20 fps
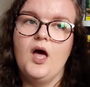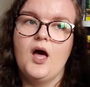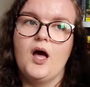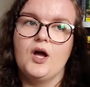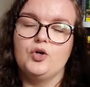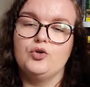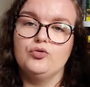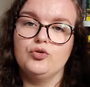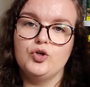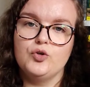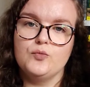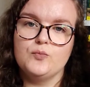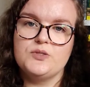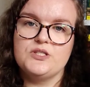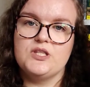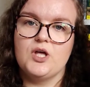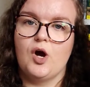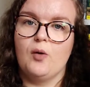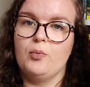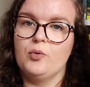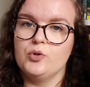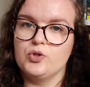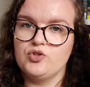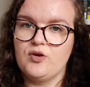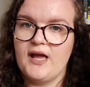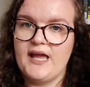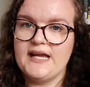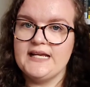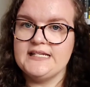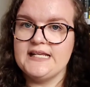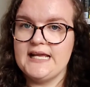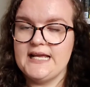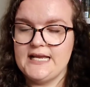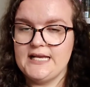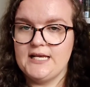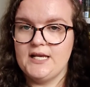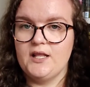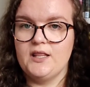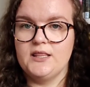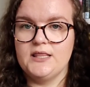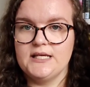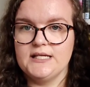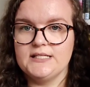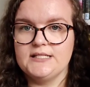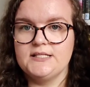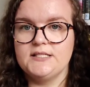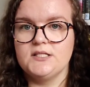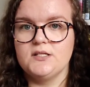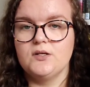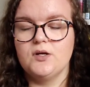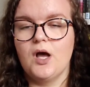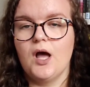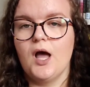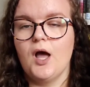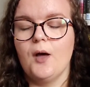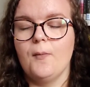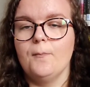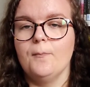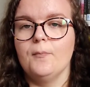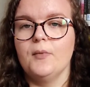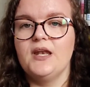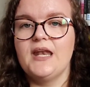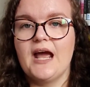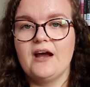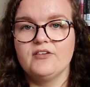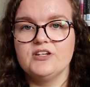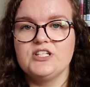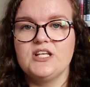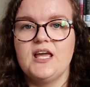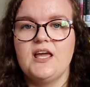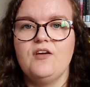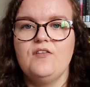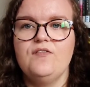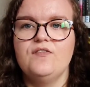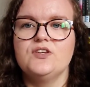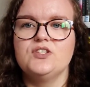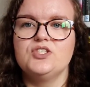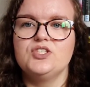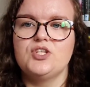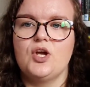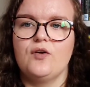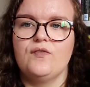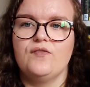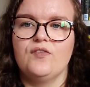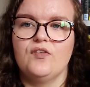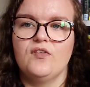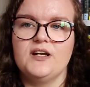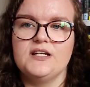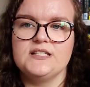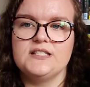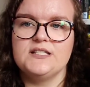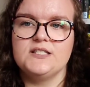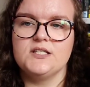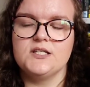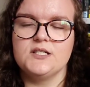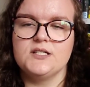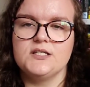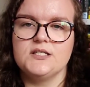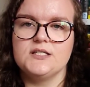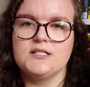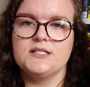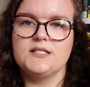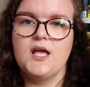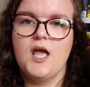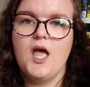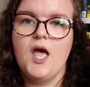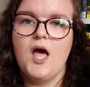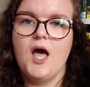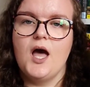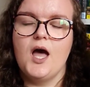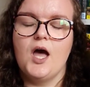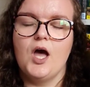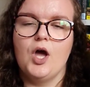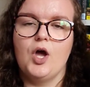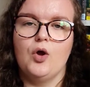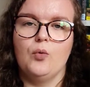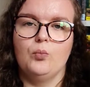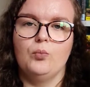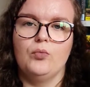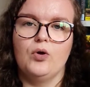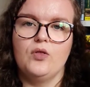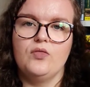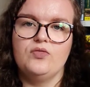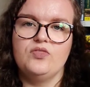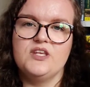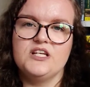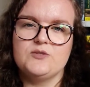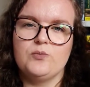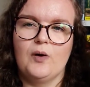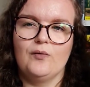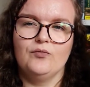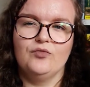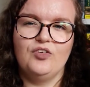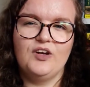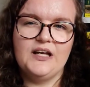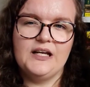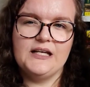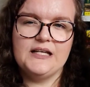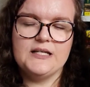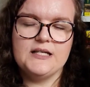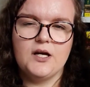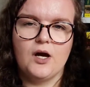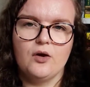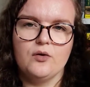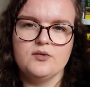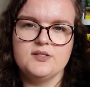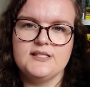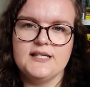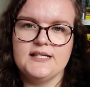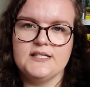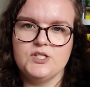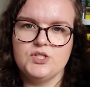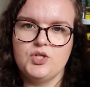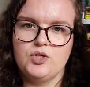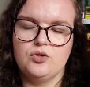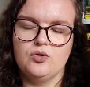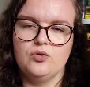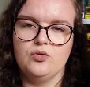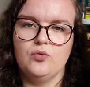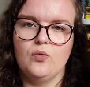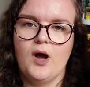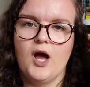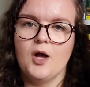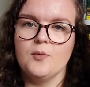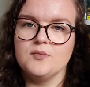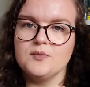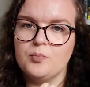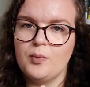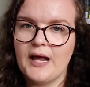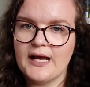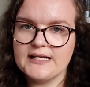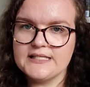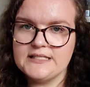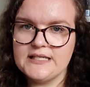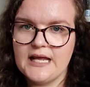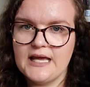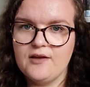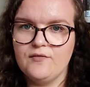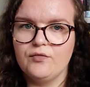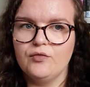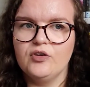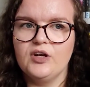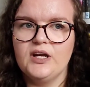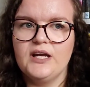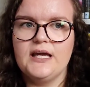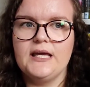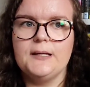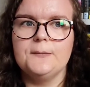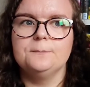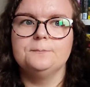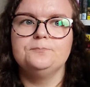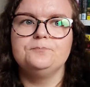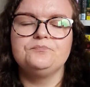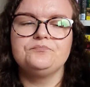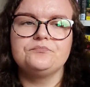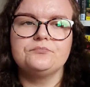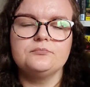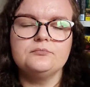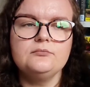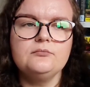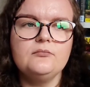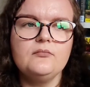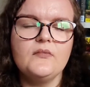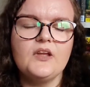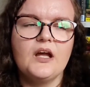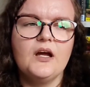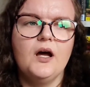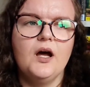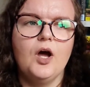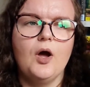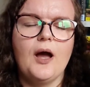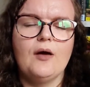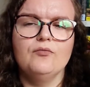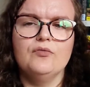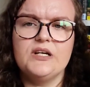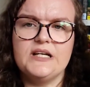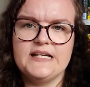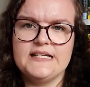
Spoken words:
groups that are portrayed in this narrative. So for instance, this one really goes into black slavery, and really